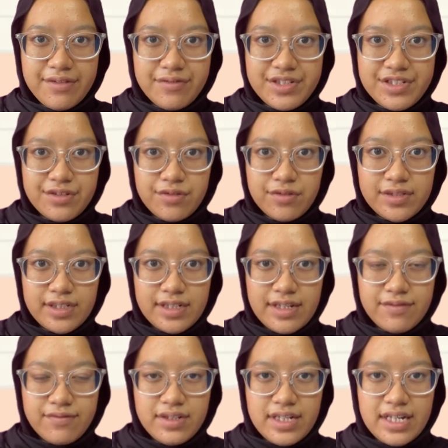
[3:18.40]
which the water
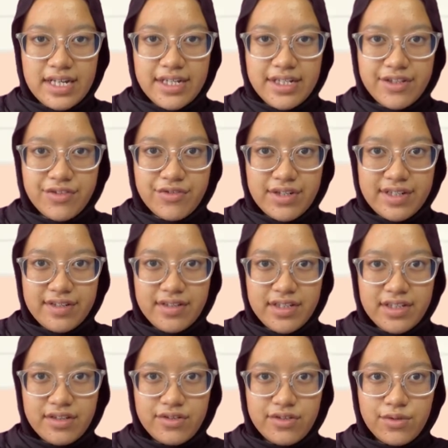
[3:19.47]
level height is
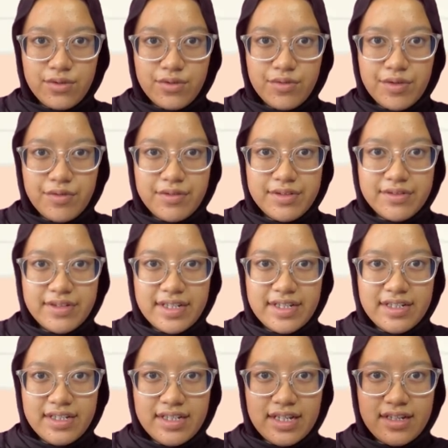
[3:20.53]
rising, so we will write
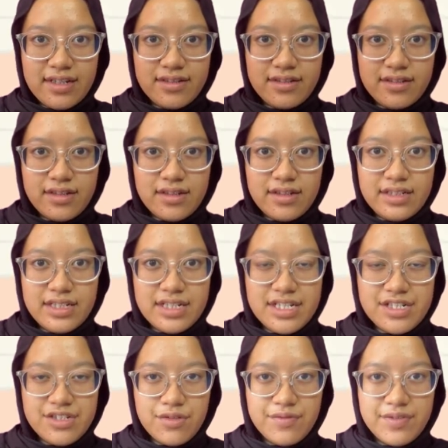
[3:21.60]
it as
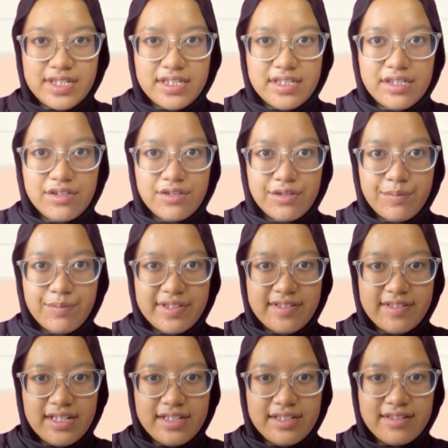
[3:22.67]
dh over dt to
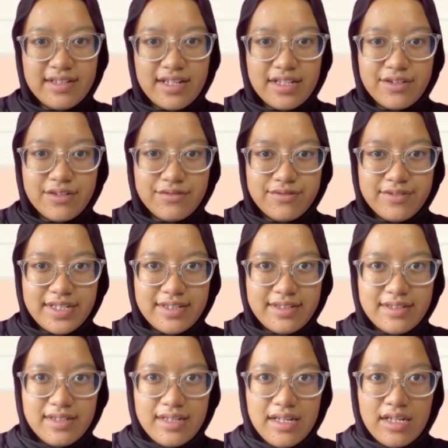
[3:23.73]
represent this unknown rate.
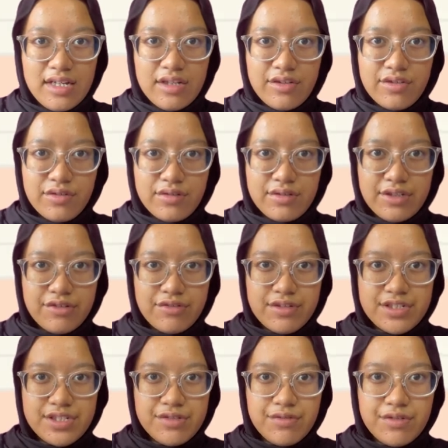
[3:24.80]
So the
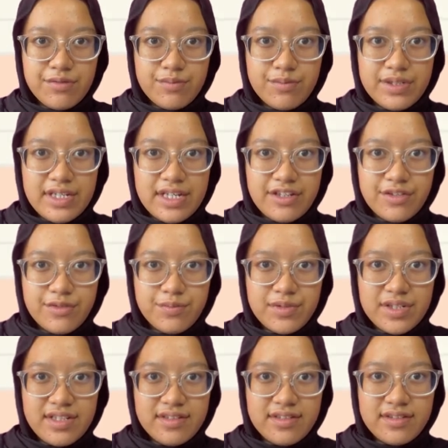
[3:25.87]
equation will be
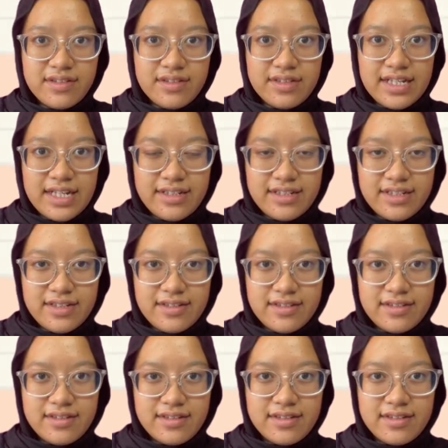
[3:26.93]
expressed like this,